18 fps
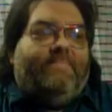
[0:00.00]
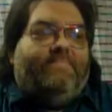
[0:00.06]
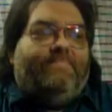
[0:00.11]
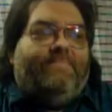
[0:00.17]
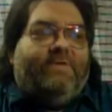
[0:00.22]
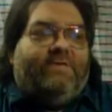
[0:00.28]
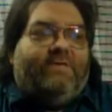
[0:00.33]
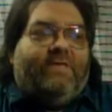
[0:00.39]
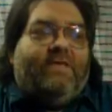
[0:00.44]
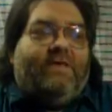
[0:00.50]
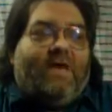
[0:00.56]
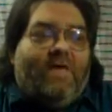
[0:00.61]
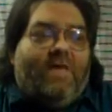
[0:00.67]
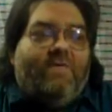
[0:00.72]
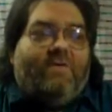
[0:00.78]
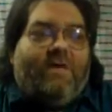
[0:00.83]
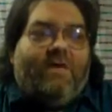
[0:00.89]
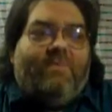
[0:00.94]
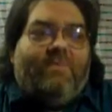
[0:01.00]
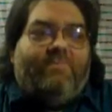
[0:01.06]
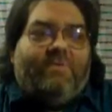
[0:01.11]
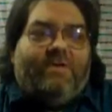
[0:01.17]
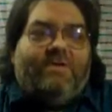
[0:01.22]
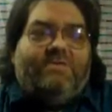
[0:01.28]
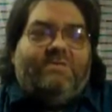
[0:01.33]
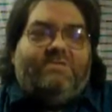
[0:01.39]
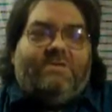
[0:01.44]
But then other
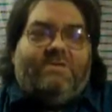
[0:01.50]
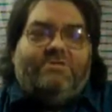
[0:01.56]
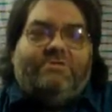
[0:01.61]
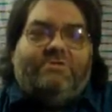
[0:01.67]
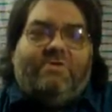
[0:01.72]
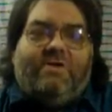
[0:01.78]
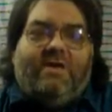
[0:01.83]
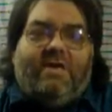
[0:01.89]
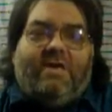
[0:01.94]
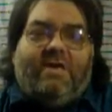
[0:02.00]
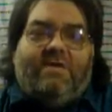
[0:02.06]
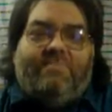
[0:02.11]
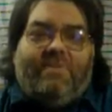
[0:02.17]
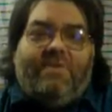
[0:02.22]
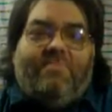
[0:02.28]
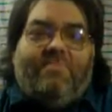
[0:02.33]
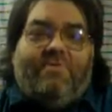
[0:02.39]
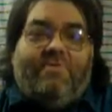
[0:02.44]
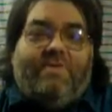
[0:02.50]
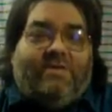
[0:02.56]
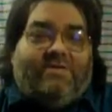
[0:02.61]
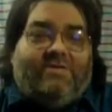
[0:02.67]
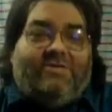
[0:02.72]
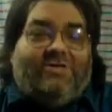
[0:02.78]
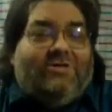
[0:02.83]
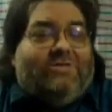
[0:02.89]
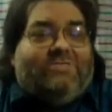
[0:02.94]
companies are joining in, people that
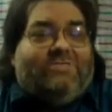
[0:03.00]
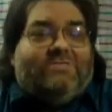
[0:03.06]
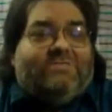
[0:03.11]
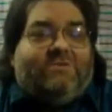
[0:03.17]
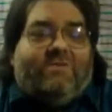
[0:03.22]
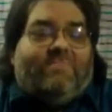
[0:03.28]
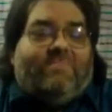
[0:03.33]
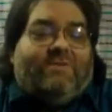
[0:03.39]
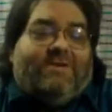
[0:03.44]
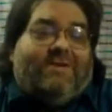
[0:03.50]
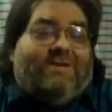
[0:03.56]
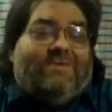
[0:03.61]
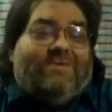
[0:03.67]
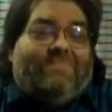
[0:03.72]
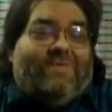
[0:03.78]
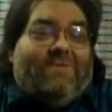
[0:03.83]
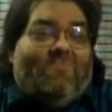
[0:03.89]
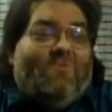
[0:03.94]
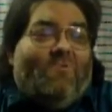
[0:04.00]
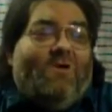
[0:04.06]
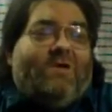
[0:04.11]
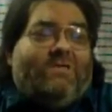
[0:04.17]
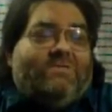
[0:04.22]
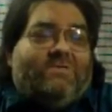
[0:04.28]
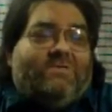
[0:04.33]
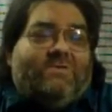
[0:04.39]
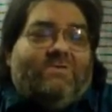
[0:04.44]
could discriminate if they
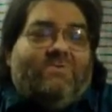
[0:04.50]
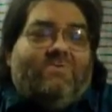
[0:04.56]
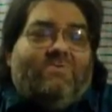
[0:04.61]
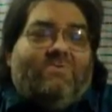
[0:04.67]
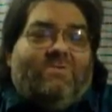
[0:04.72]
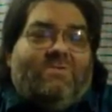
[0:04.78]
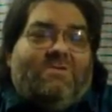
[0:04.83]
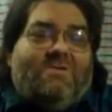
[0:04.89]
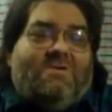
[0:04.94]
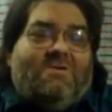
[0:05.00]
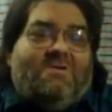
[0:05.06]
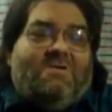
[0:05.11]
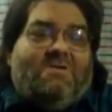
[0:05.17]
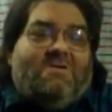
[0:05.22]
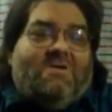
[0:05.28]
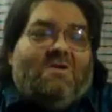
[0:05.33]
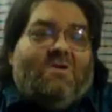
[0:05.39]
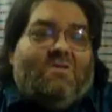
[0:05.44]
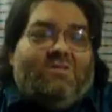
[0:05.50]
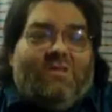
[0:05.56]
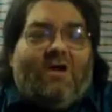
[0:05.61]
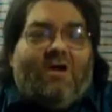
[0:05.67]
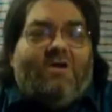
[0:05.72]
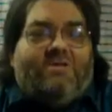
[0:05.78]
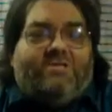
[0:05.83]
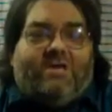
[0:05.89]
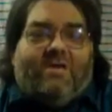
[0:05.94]
wanted to.
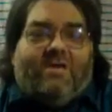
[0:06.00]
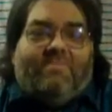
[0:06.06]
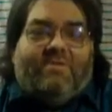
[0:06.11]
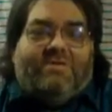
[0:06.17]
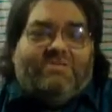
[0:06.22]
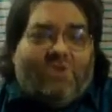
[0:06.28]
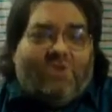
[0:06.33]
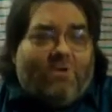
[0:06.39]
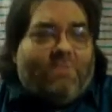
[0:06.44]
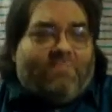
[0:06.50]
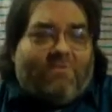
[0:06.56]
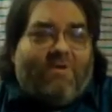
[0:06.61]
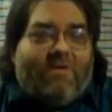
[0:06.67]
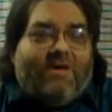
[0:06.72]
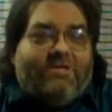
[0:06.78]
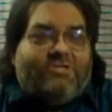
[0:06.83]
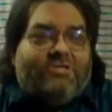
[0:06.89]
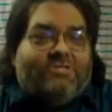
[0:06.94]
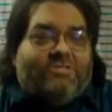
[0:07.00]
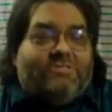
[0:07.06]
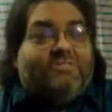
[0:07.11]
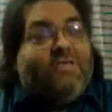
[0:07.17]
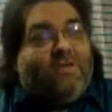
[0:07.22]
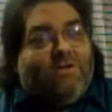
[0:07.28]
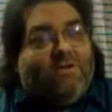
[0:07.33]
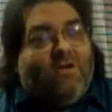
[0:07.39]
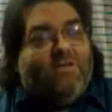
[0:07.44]
Large companies, corporations
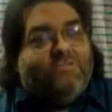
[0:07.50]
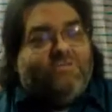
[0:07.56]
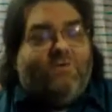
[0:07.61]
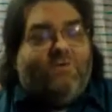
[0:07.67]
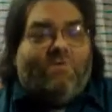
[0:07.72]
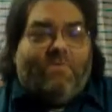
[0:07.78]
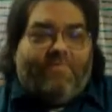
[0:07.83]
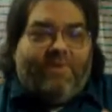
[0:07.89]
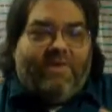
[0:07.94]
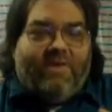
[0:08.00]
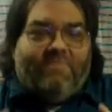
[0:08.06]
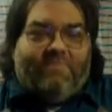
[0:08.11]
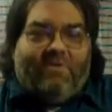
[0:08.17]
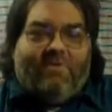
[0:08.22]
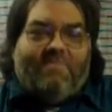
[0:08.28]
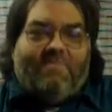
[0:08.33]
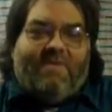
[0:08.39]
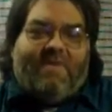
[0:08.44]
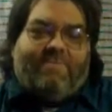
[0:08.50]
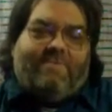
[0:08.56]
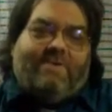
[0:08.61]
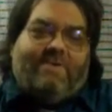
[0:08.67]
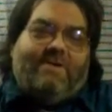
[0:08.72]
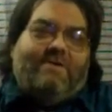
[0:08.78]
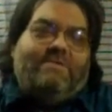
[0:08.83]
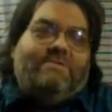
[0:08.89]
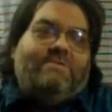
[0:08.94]
that are also people, my
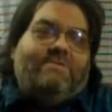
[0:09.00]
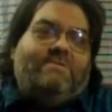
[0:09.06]
friend.